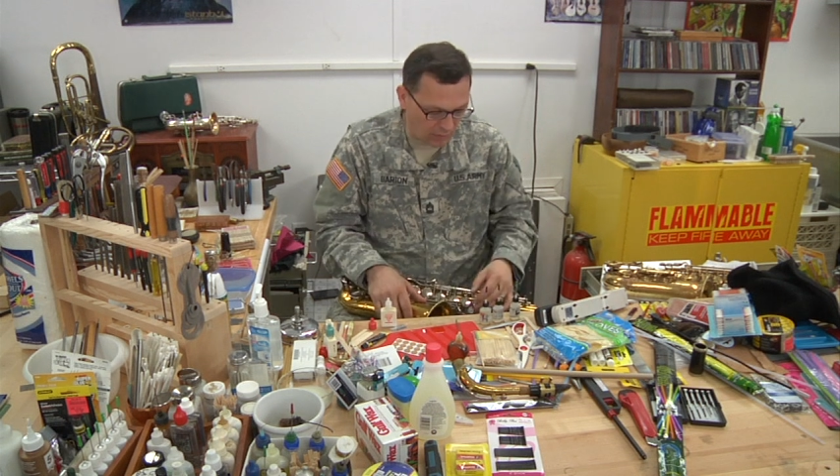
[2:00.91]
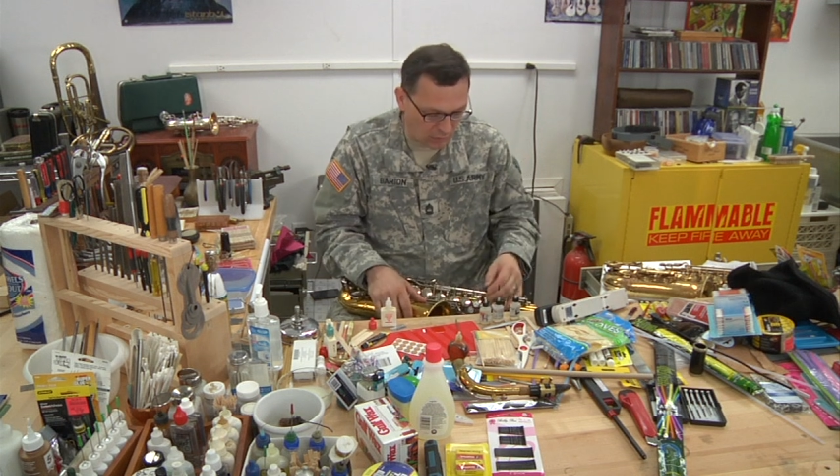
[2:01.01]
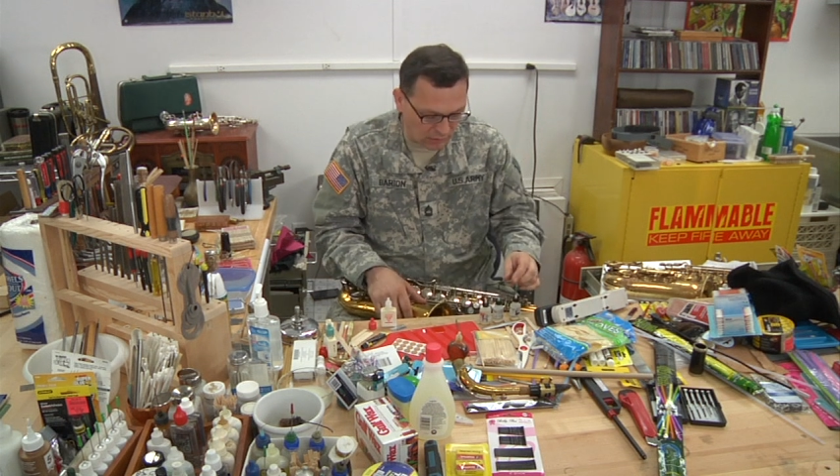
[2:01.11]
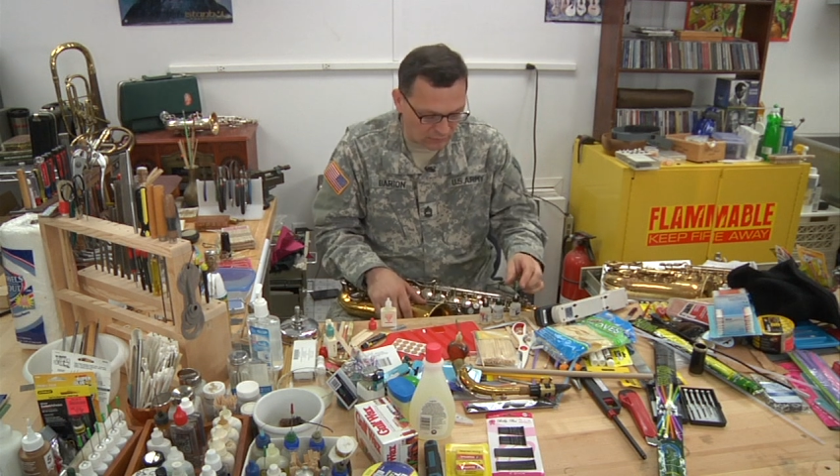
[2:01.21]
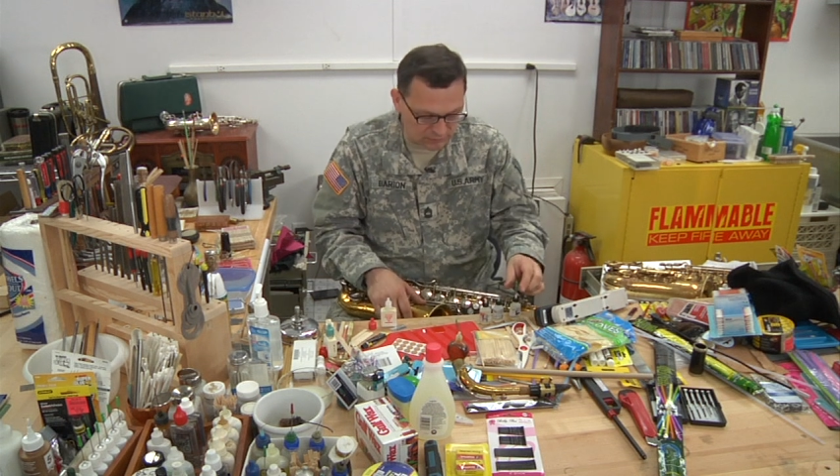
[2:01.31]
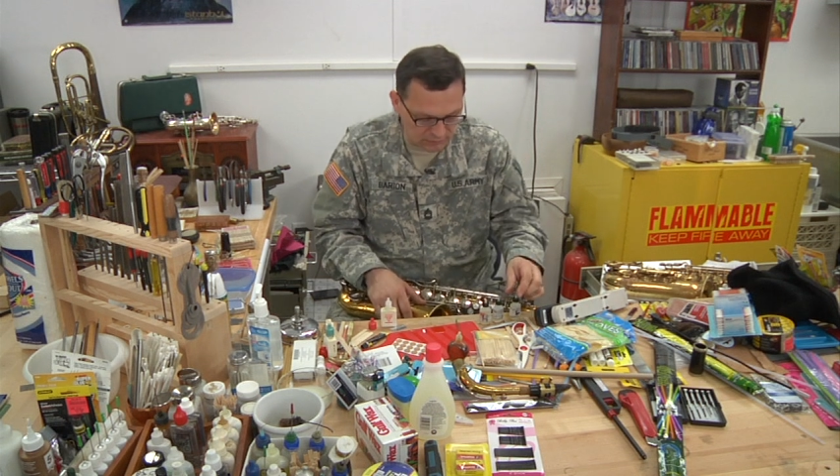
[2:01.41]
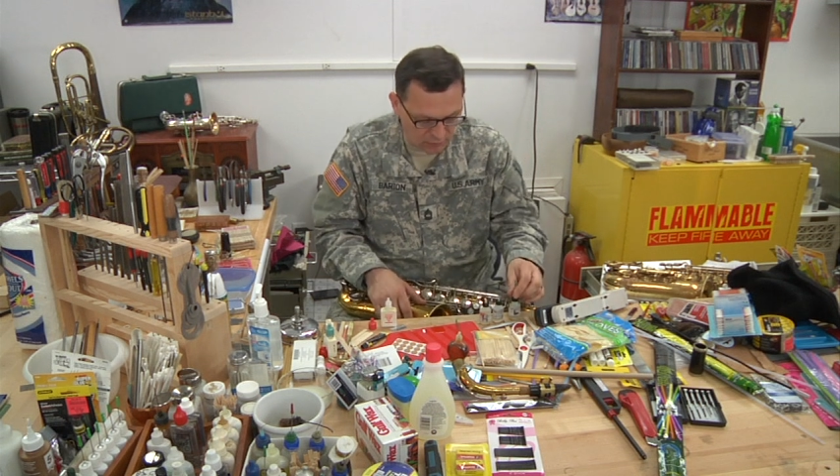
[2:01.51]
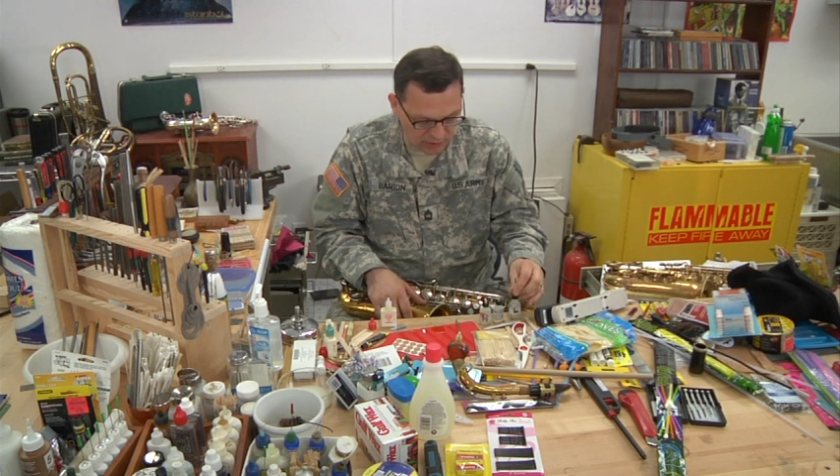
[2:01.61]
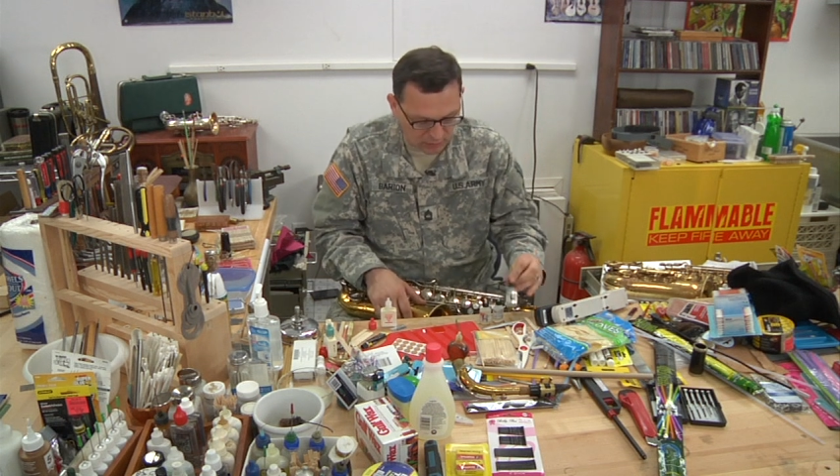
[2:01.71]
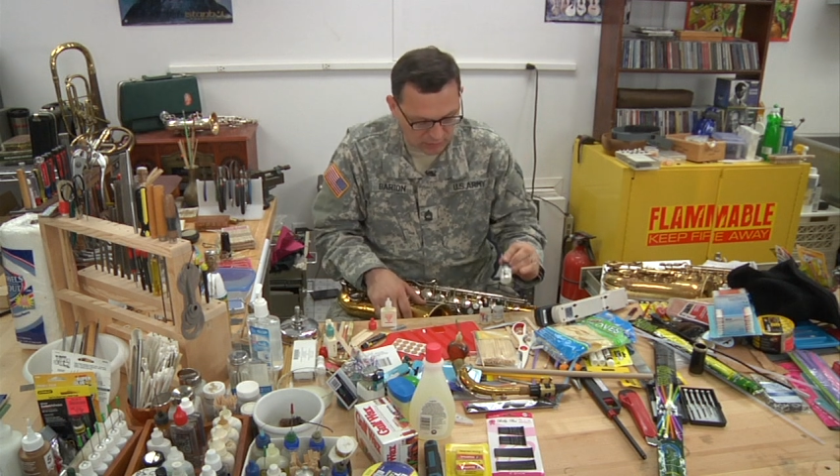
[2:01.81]
oil
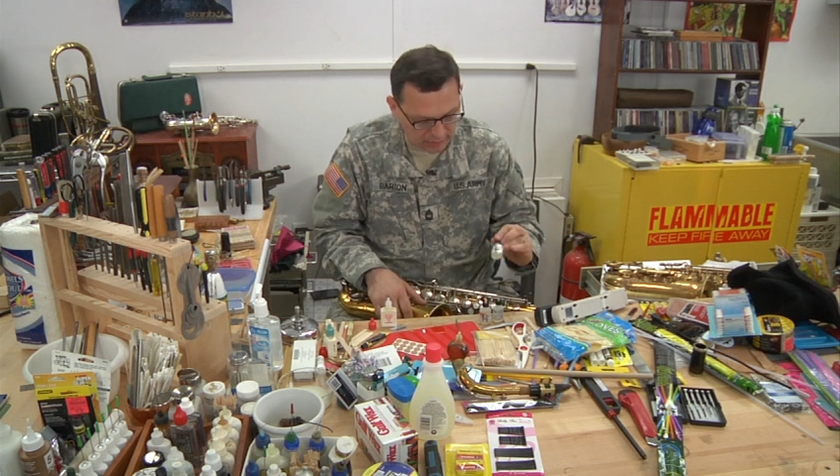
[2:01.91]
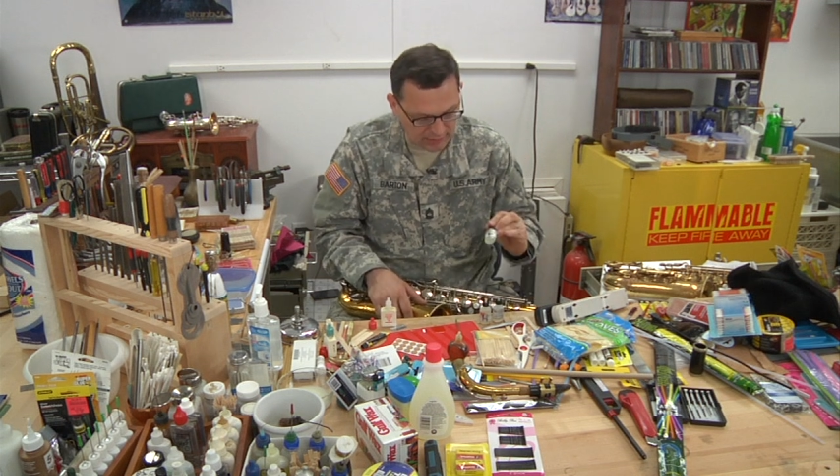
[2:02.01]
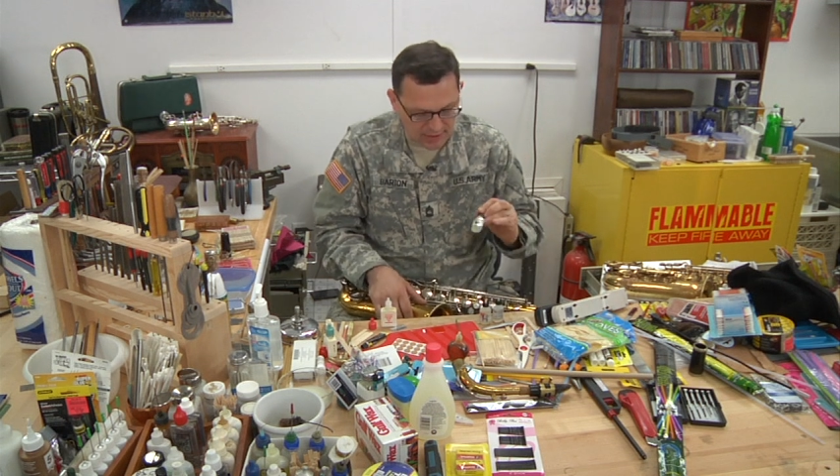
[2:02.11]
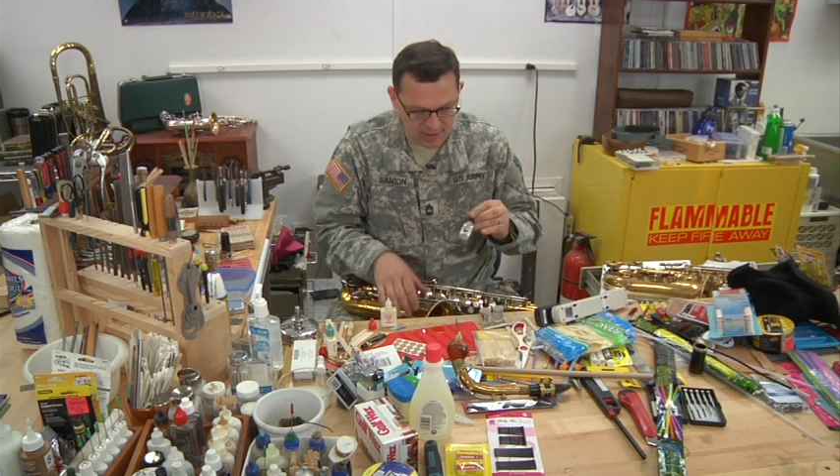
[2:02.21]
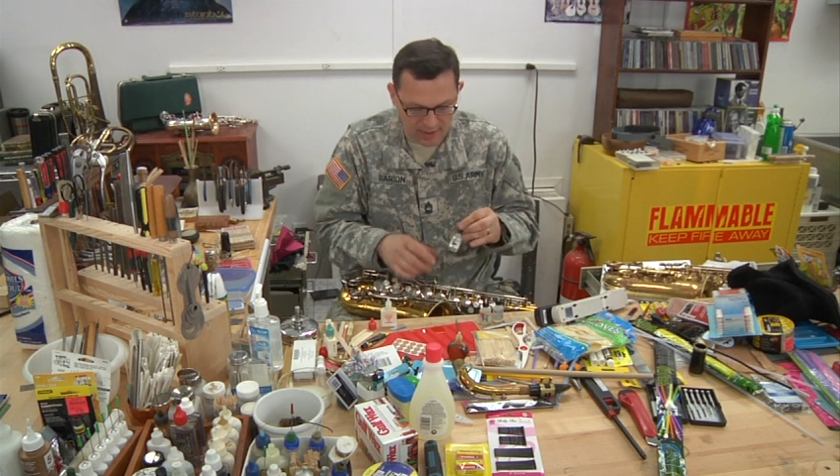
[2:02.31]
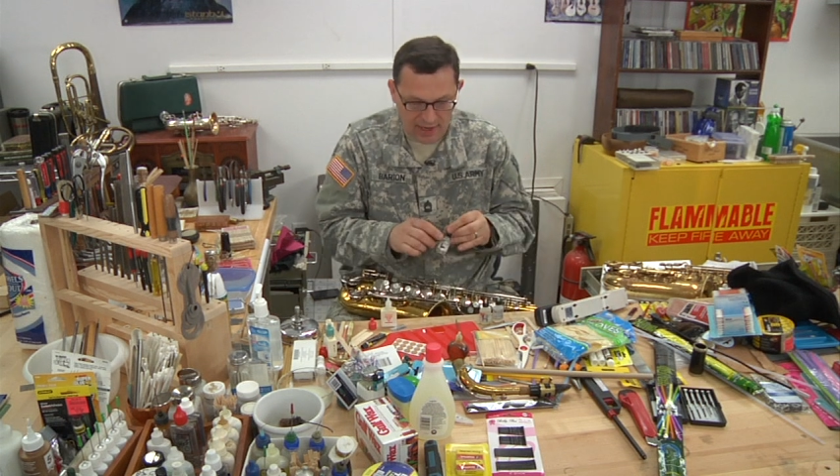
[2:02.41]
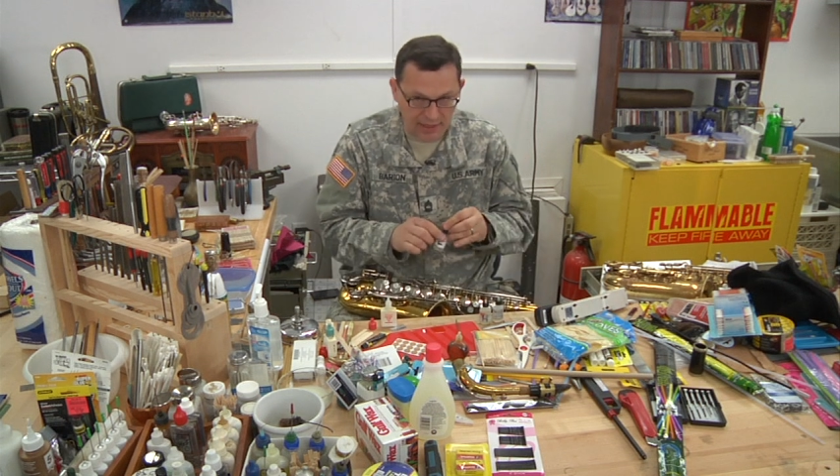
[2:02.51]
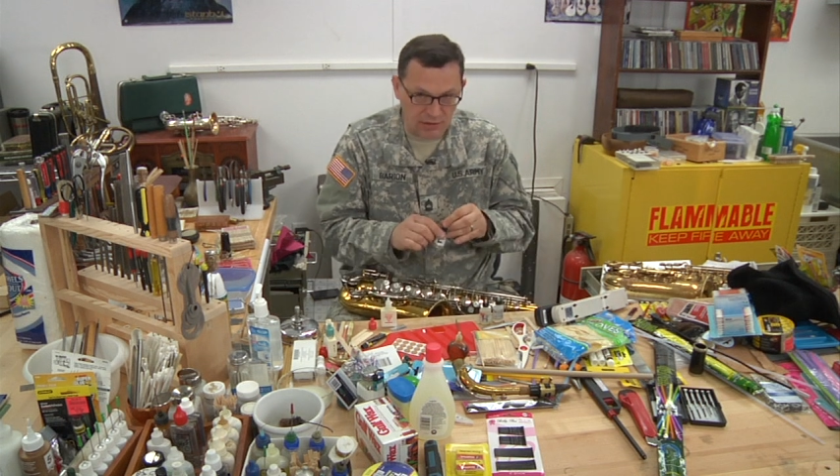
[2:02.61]
when I work. I